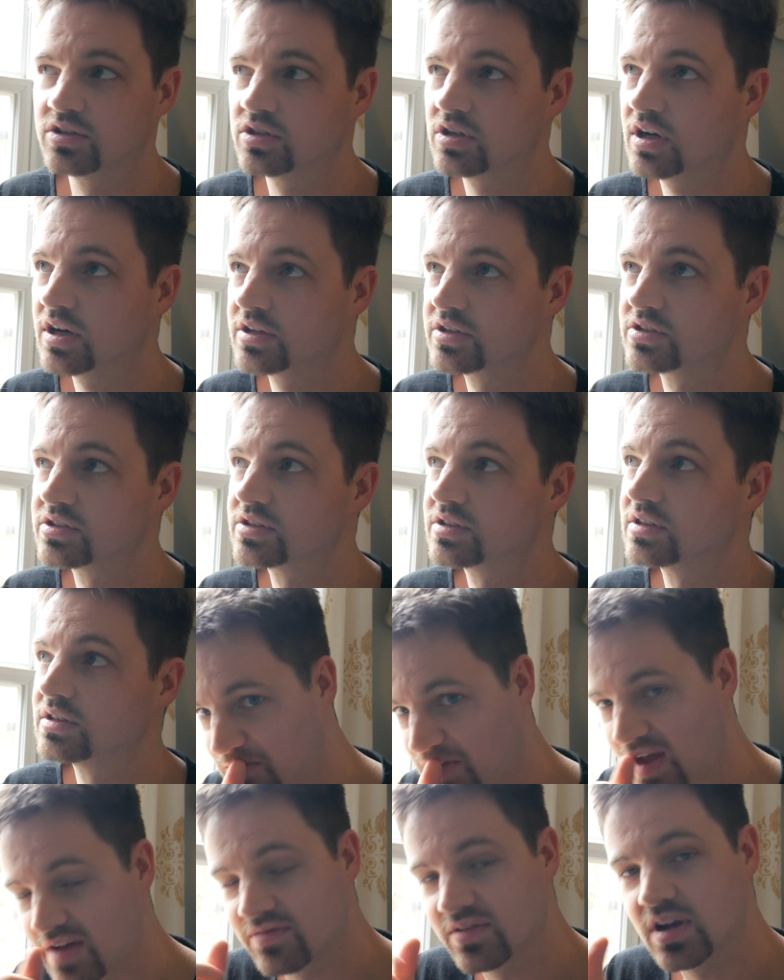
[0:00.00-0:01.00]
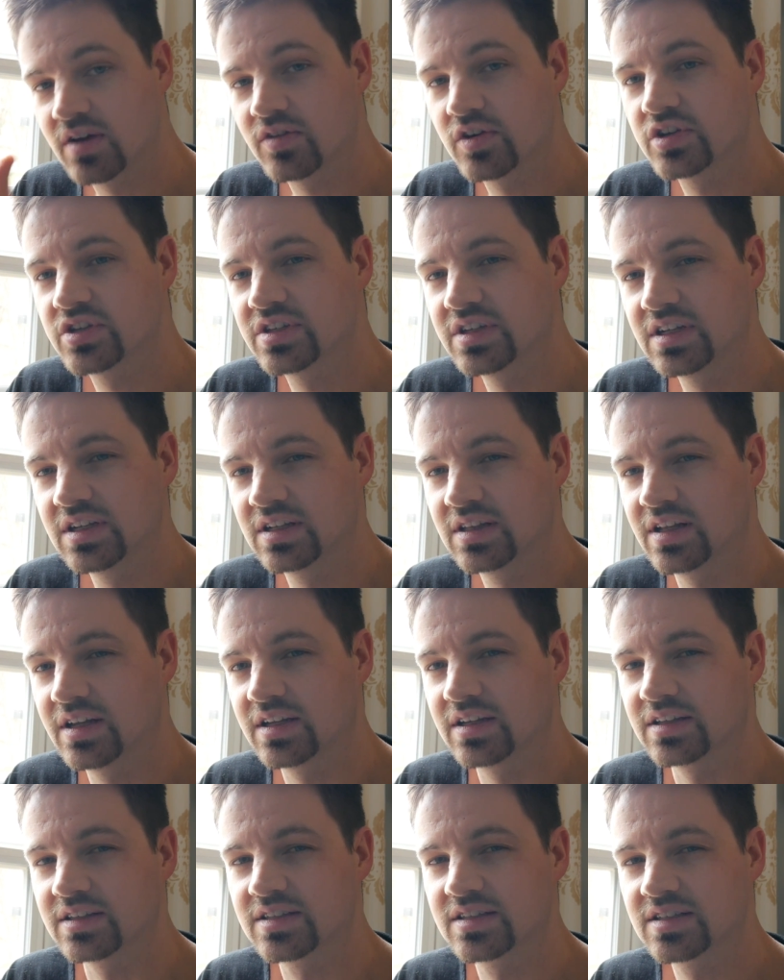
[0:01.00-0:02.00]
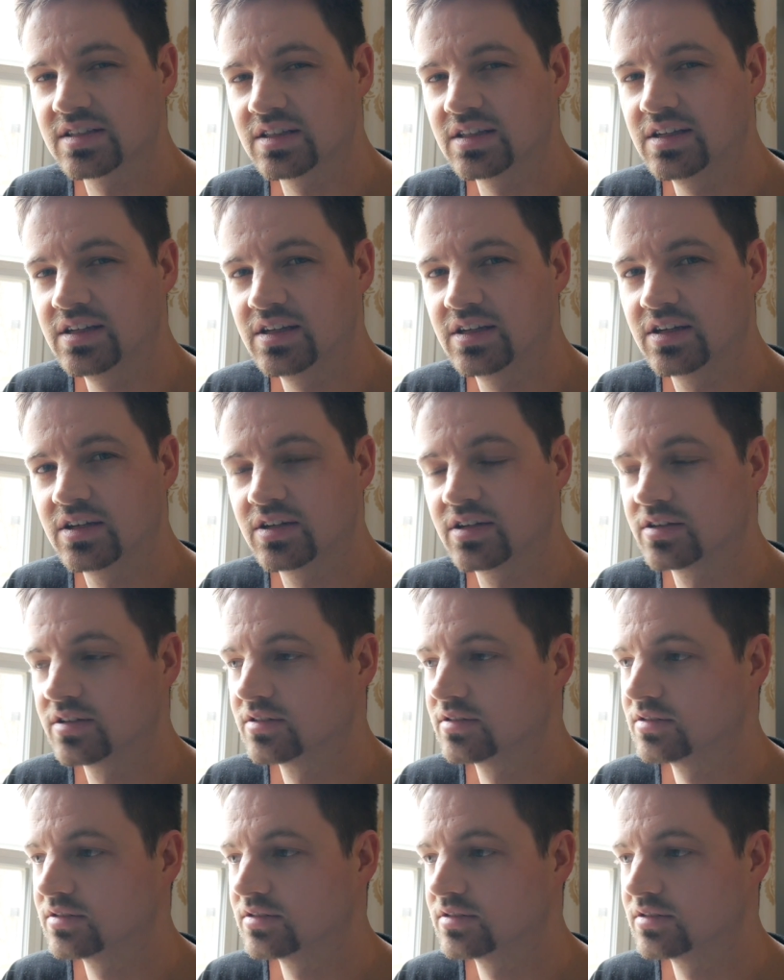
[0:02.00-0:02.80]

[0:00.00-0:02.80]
Trucks, I've never seen like a sleek,